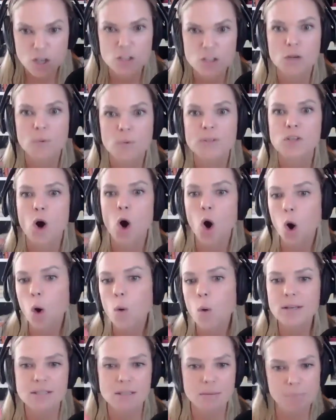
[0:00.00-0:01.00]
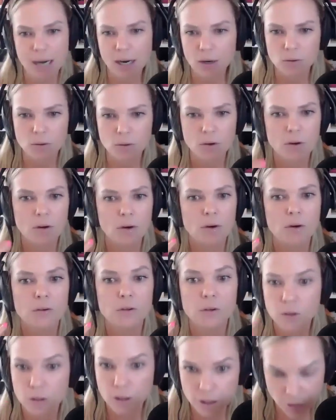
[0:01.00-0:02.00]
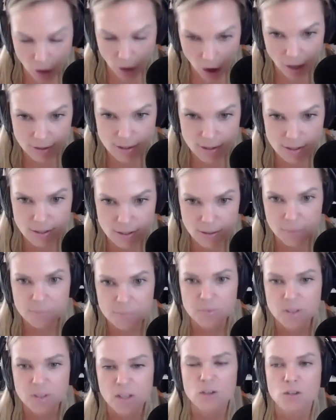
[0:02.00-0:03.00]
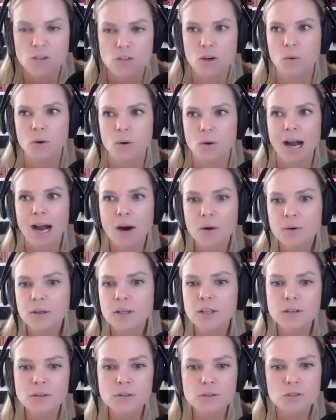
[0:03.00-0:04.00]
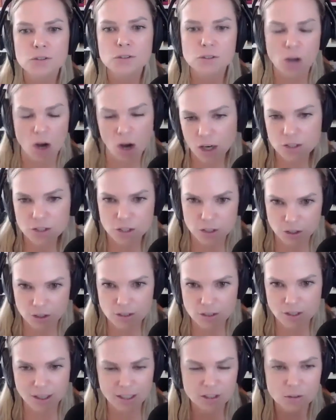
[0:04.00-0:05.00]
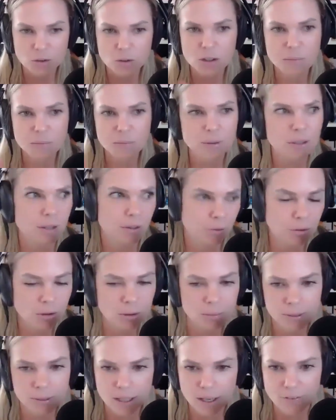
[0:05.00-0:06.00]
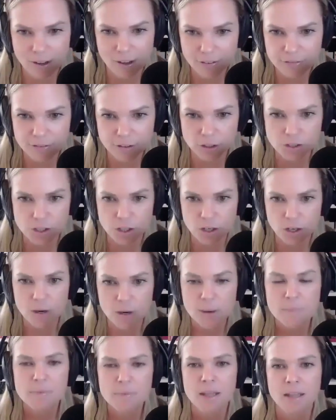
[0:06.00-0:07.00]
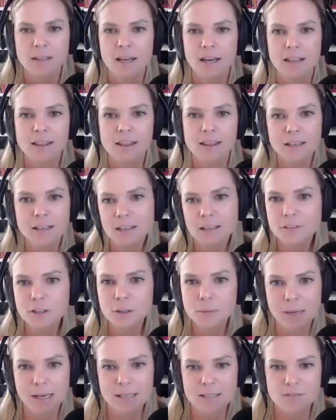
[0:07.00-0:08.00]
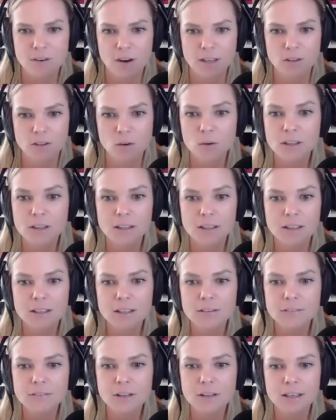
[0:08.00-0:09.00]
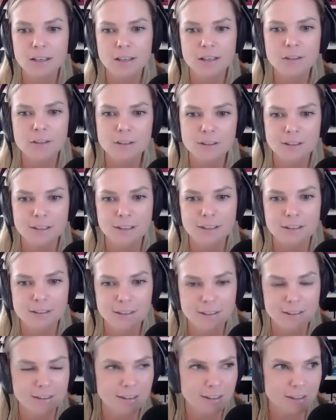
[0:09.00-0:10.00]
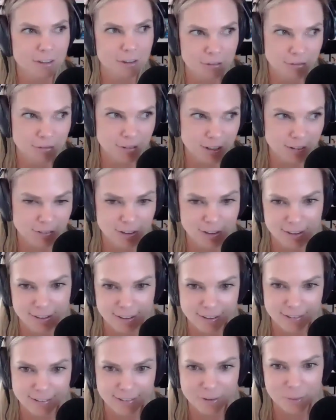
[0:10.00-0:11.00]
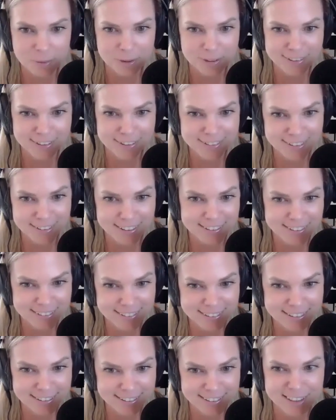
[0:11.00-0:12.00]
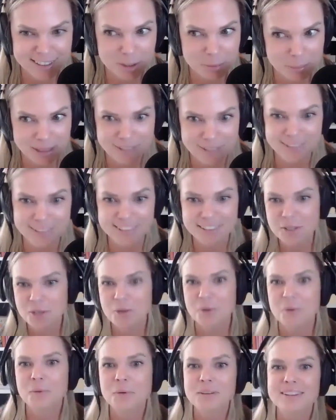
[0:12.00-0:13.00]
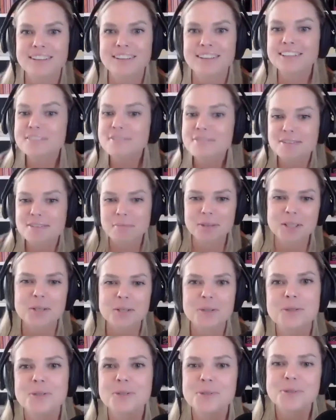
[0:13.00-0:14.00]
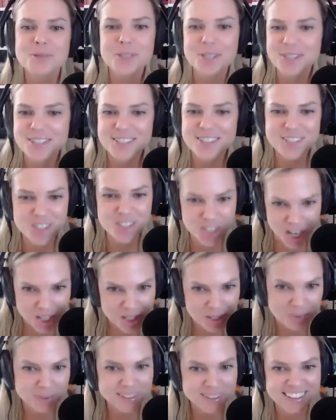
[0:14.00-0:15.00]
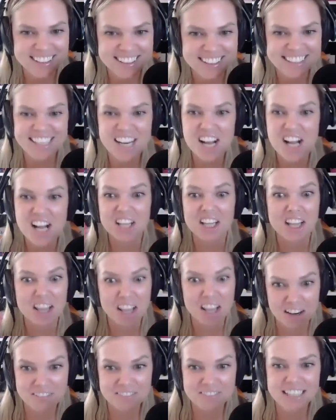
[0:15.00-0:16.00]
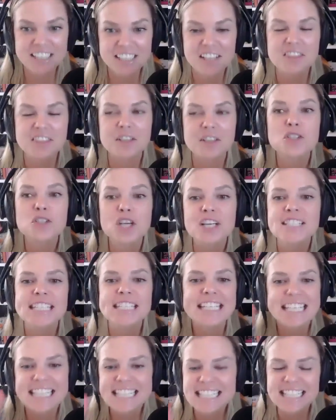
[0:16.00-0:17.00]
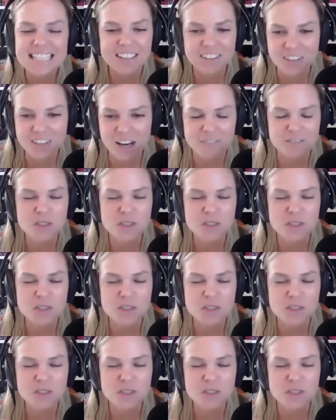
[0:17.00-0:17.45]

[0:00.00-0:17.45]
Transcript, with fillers: So it's always about your thoughts. So, how can you talk to your like you can put it through the BFF filter. Like think of your best friend or think of like your kid that like your favorite kid, the one that's like easy to parent or think of somebody who you just genuinely love. Like they're just easy to love.